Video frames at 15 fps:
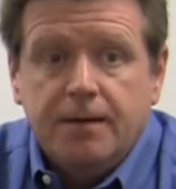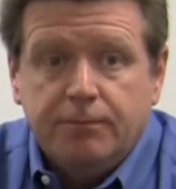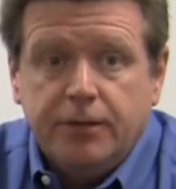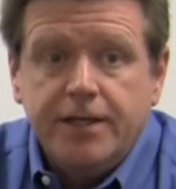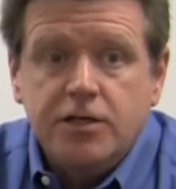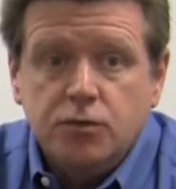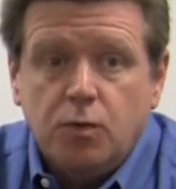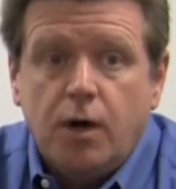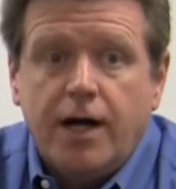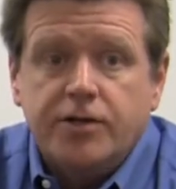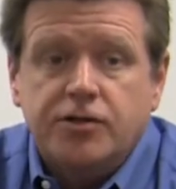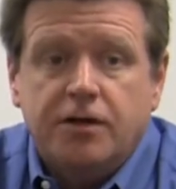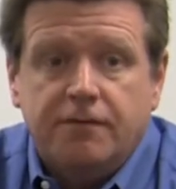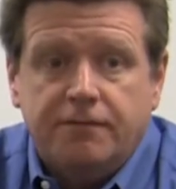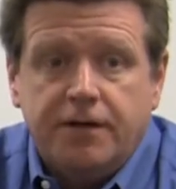Please
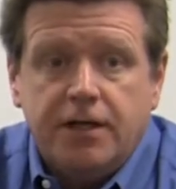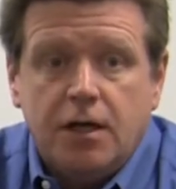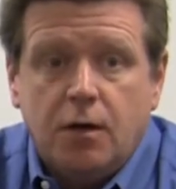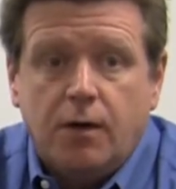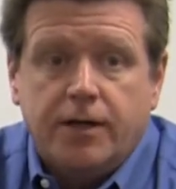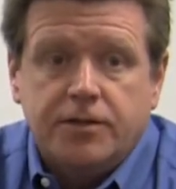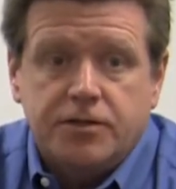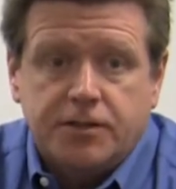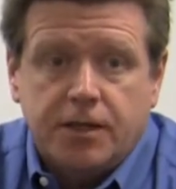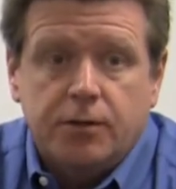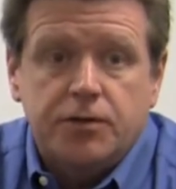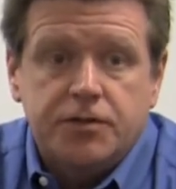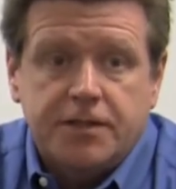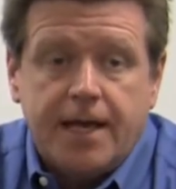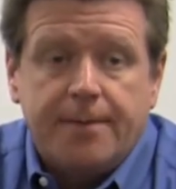watch our video on
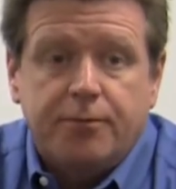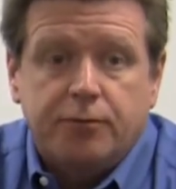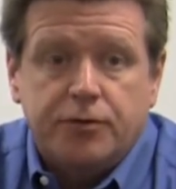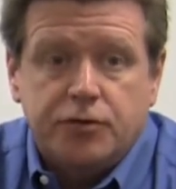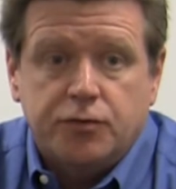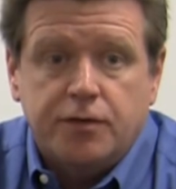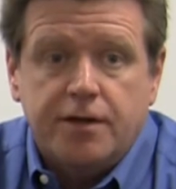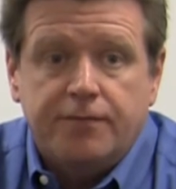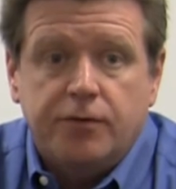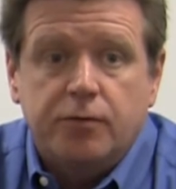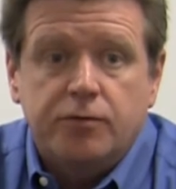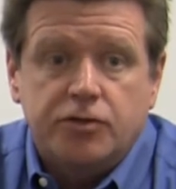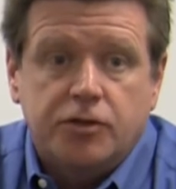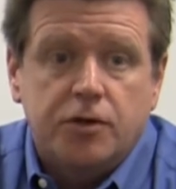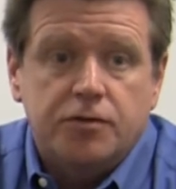sterile sample retrieval,
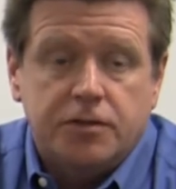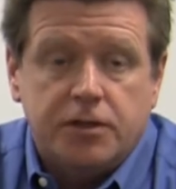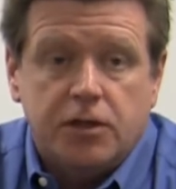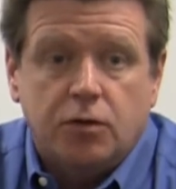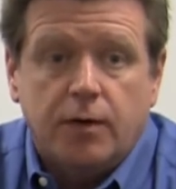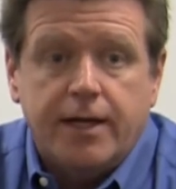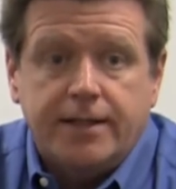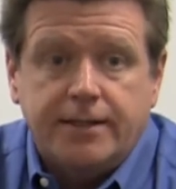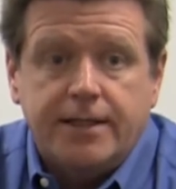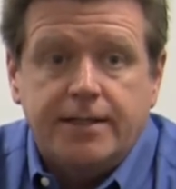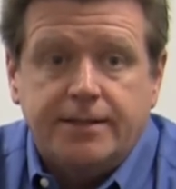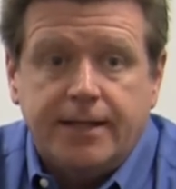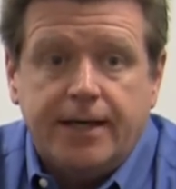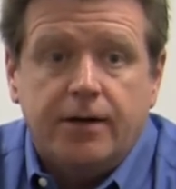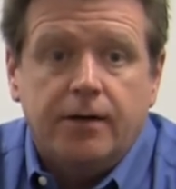which goes into great
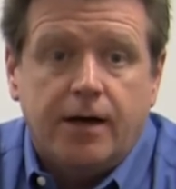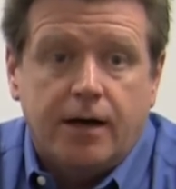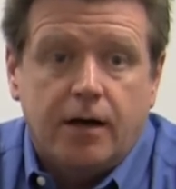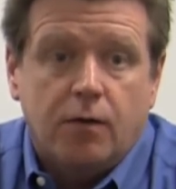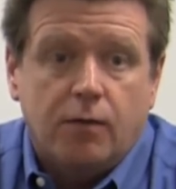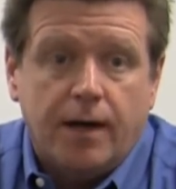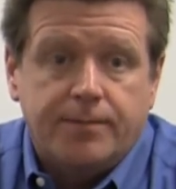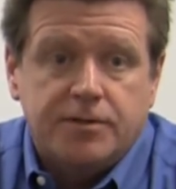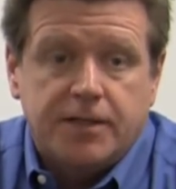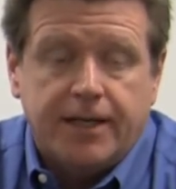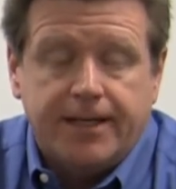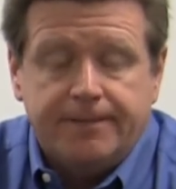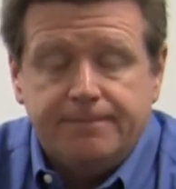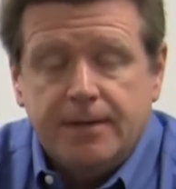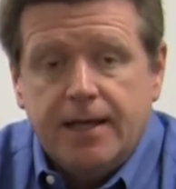detail on our
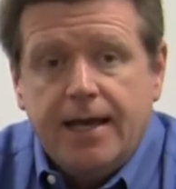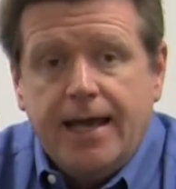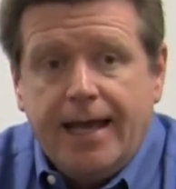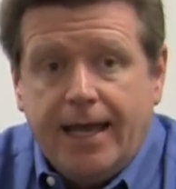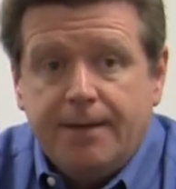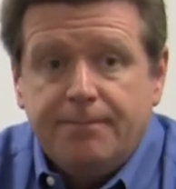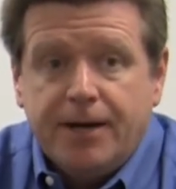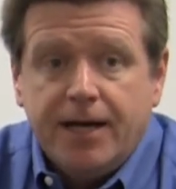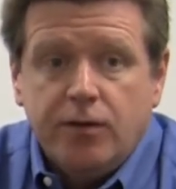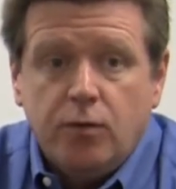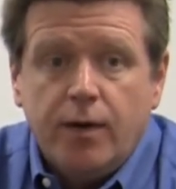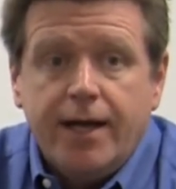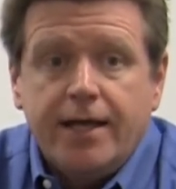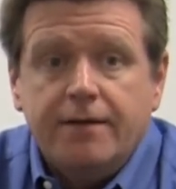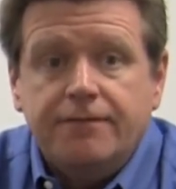website. And by the
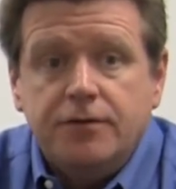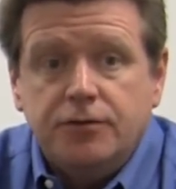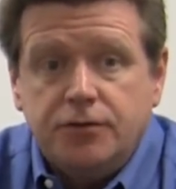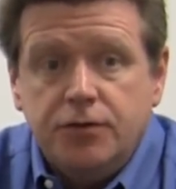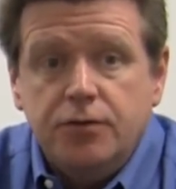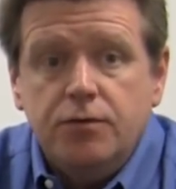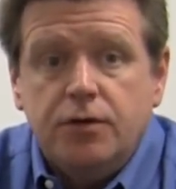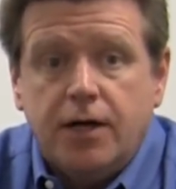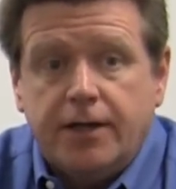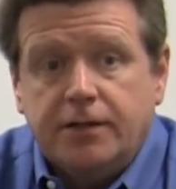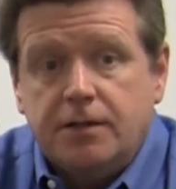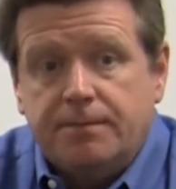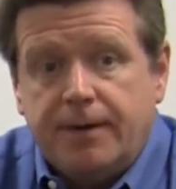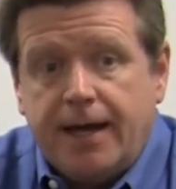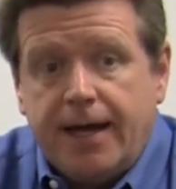way, if you do cut
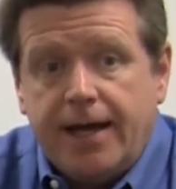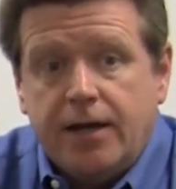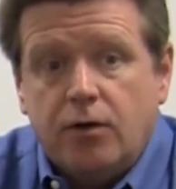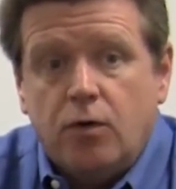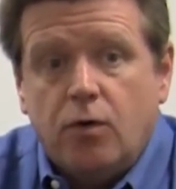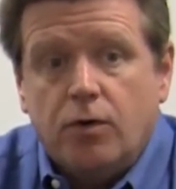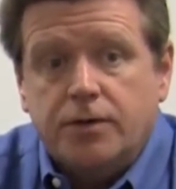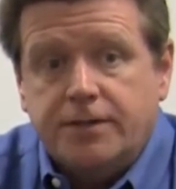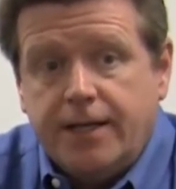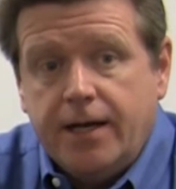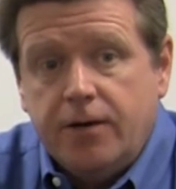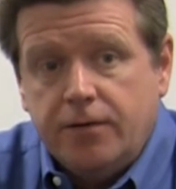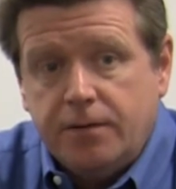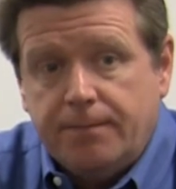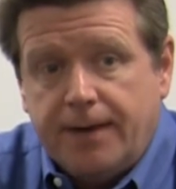the bag or
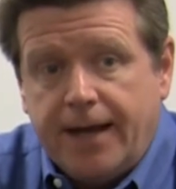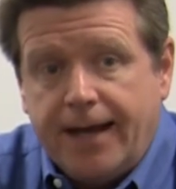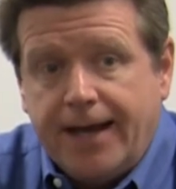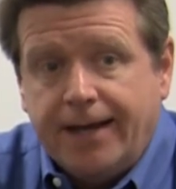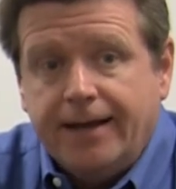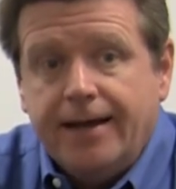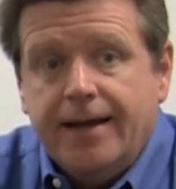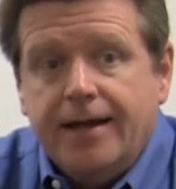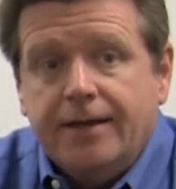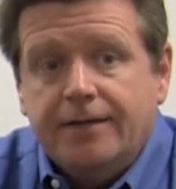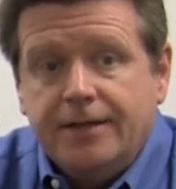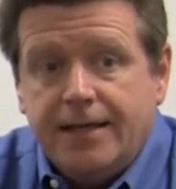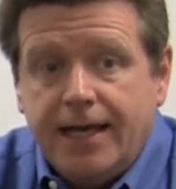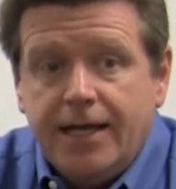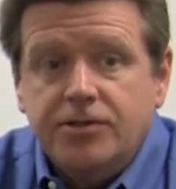tear the bag,
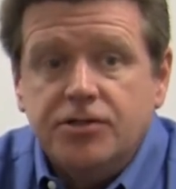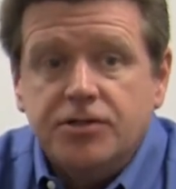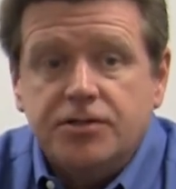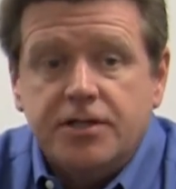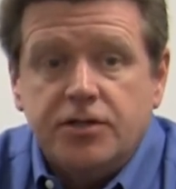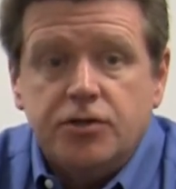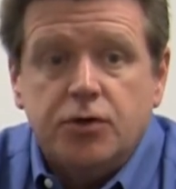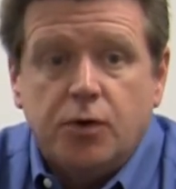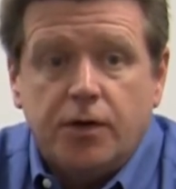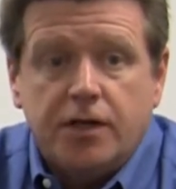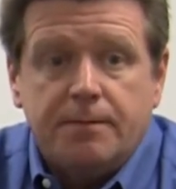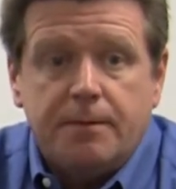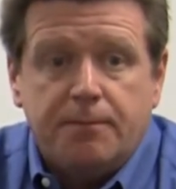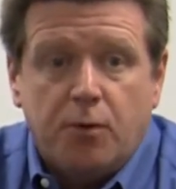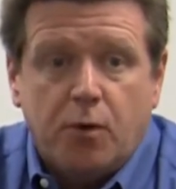the edges that you're going
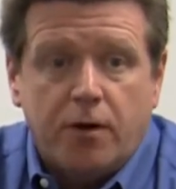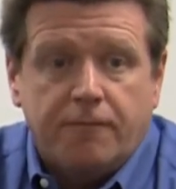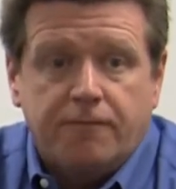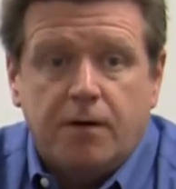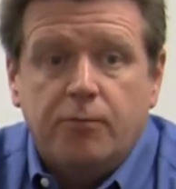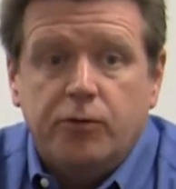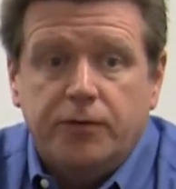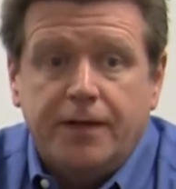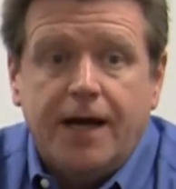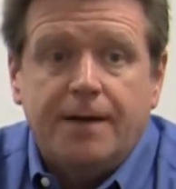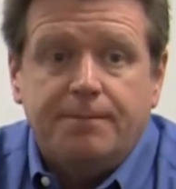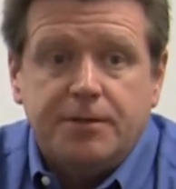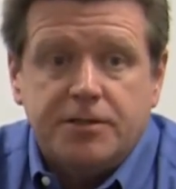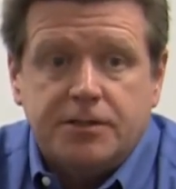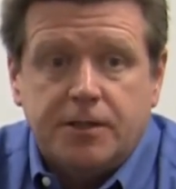to be pouring from will
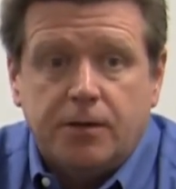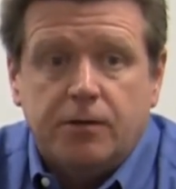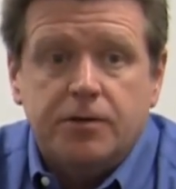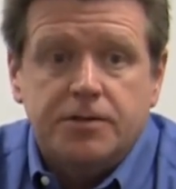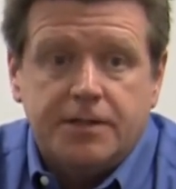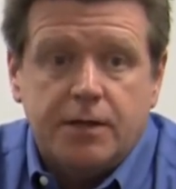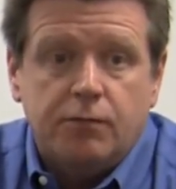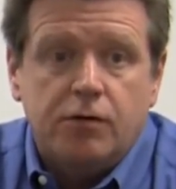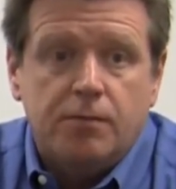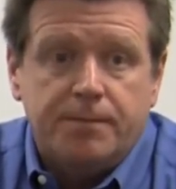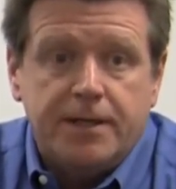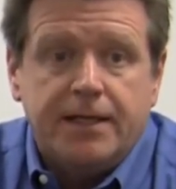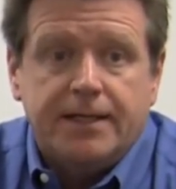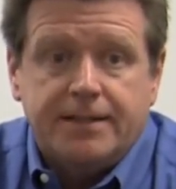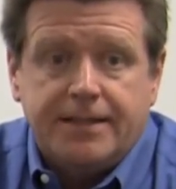not be sterile, as they will
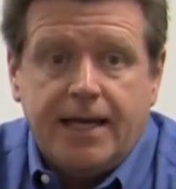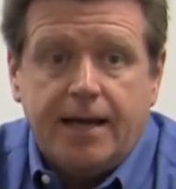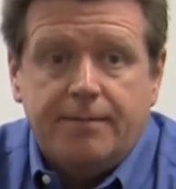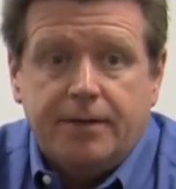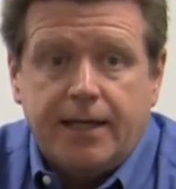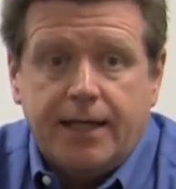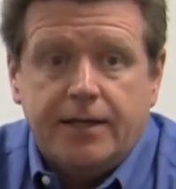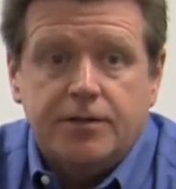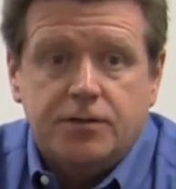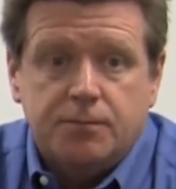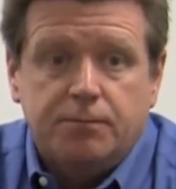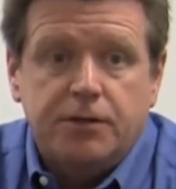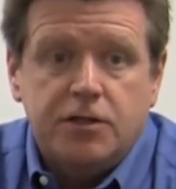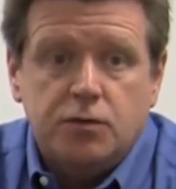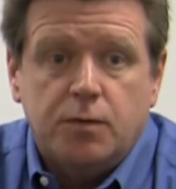be contaminated. So
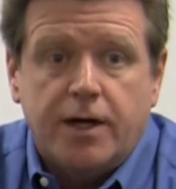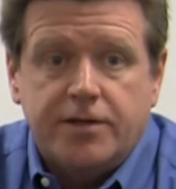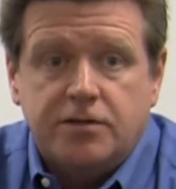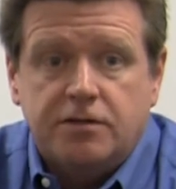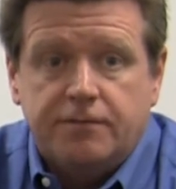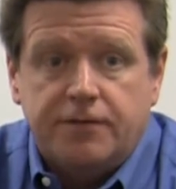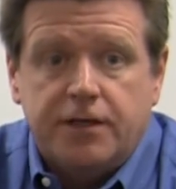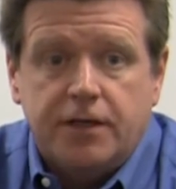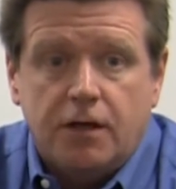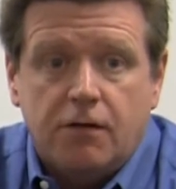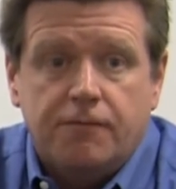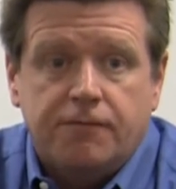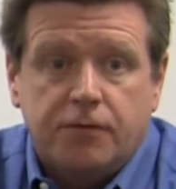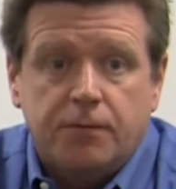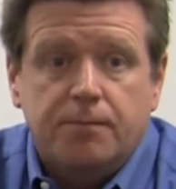please watch the
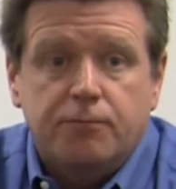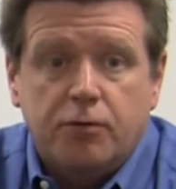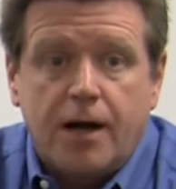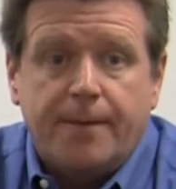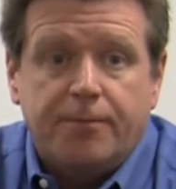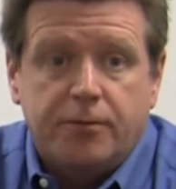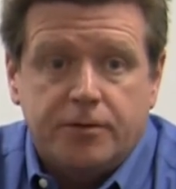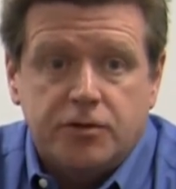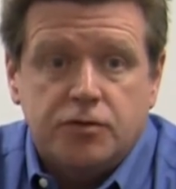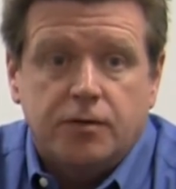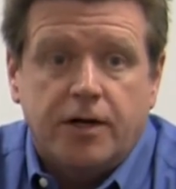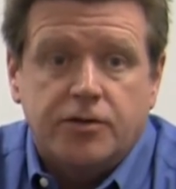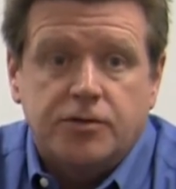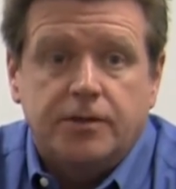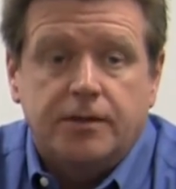video for proper
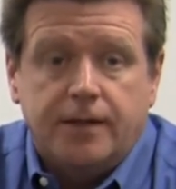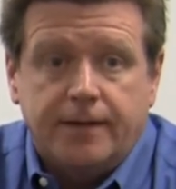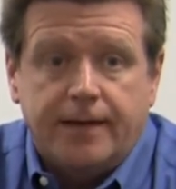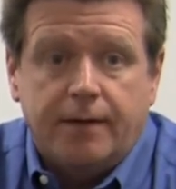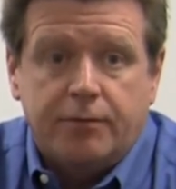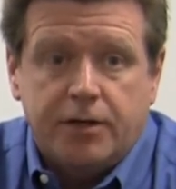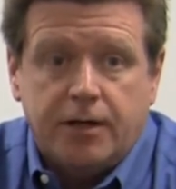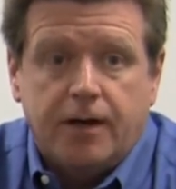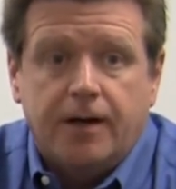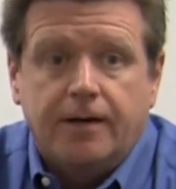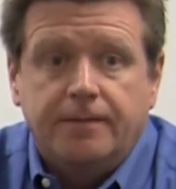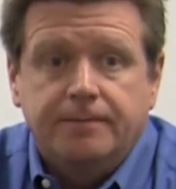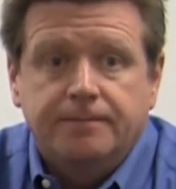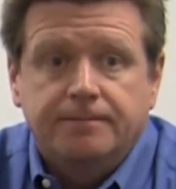instruction in that regard.